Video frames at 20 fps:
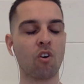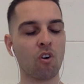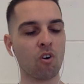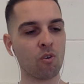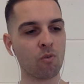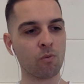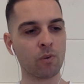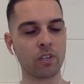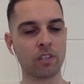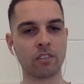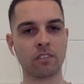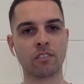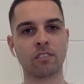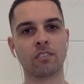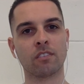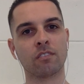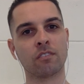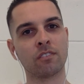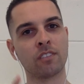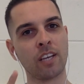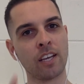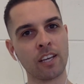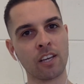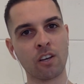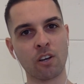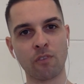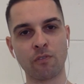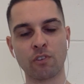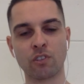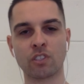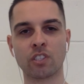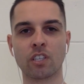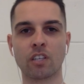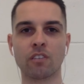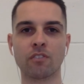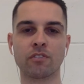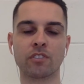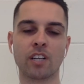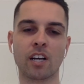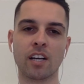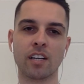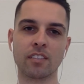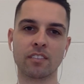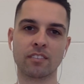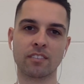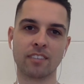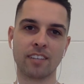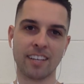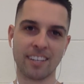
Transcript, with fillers: always, take care of yourselves, guys,